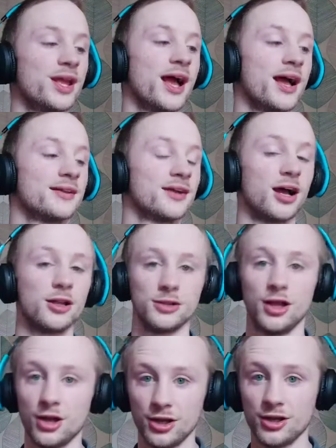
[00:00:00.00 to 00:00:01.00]
had a
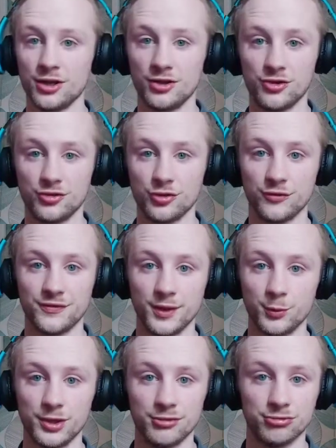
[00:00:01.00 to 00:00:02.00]
lot of stuff
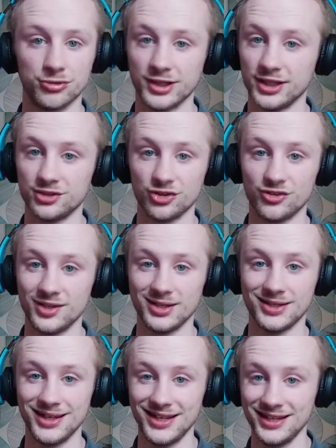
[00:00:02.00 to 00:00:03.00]
that we really just
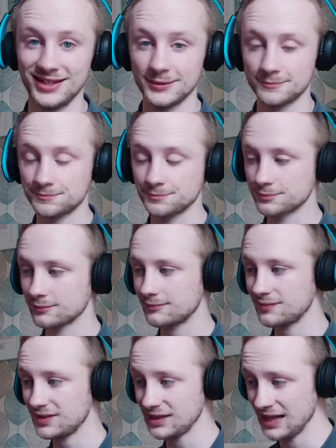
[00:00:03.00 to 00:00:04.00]
didn't need,
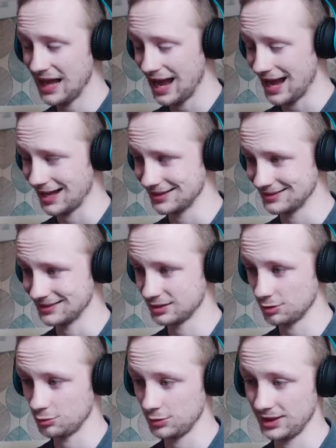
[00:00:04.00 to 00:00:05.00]
and
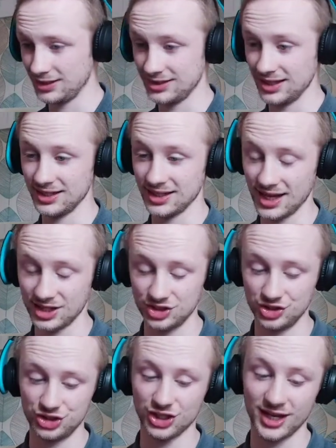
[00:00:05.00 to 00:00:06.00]
we did a
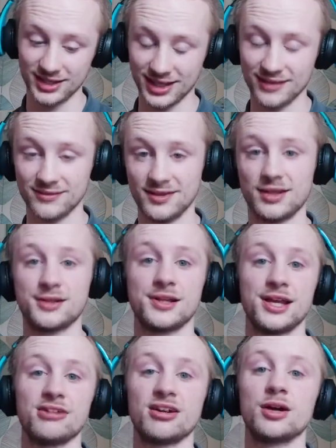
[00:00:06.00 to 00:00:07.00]
gigantic
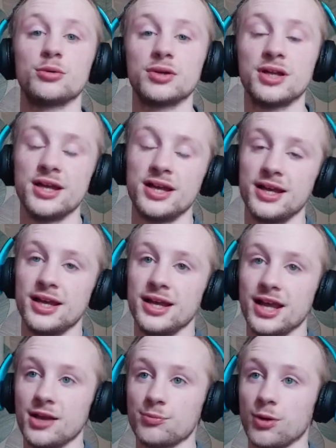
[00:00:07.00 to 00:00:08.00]
clear out.
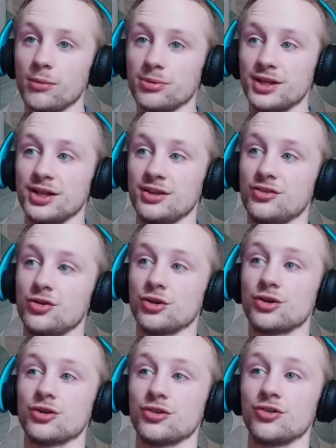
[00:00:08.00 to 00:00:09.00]
It probably
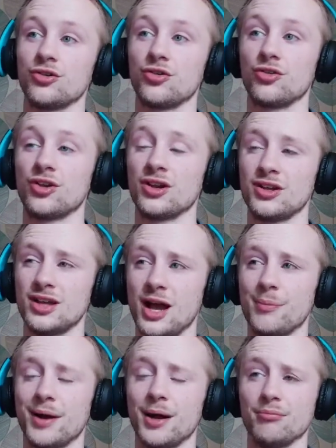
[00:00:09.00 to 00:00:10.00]
took us
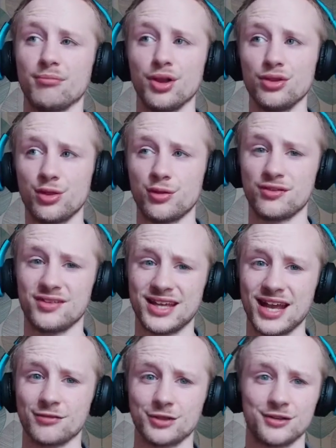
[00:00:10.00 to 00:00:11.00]
about a month to
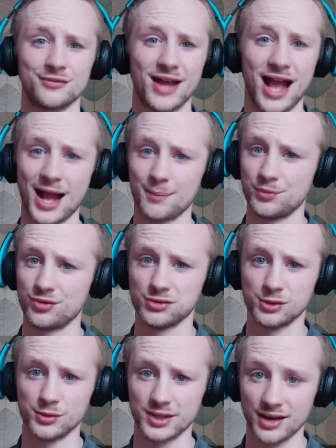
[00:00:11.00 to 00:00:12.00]
get rid of
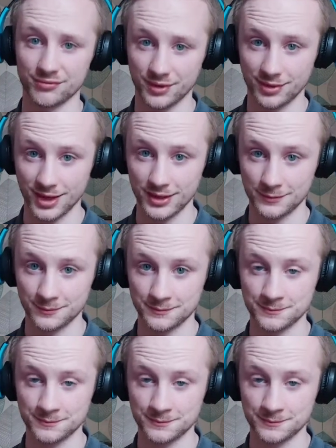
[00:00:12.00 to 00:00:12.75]
absolutely everything,